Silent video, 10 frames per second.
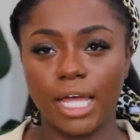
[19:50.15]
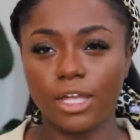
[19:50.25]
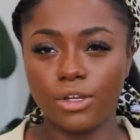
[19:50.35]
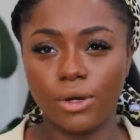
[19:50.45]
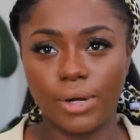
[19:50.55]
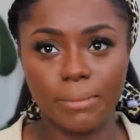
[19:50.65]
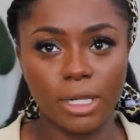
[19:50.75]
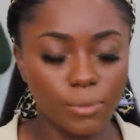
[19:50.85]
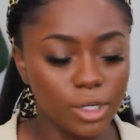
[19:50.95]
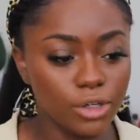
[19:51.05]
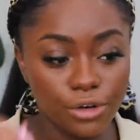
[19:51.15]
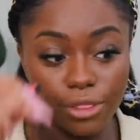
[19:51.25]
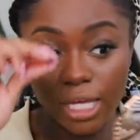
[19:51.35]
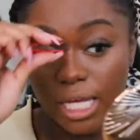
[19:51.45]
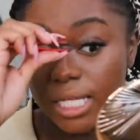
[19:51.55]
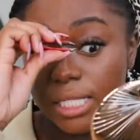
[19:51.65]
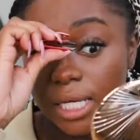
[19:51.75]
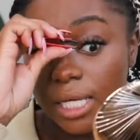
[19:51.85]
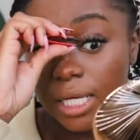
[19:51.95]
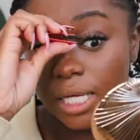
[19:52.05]
Like, you know what I mean? What your thing is.
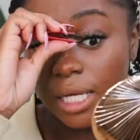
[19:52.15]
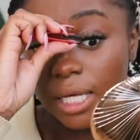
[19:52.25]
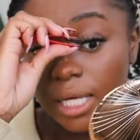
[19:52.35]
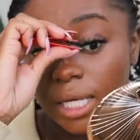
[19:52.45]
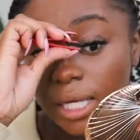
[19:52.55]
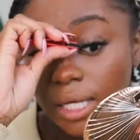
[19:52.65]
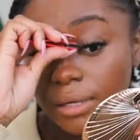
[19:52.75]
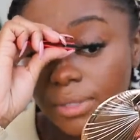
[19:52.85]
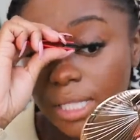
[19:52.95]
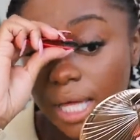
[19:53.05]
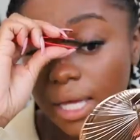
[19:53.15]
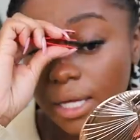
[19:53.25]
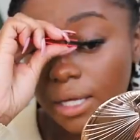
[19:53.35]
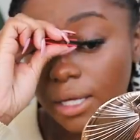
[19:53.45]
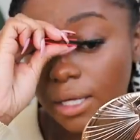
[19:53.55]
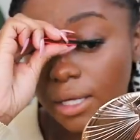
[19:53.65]
He was like,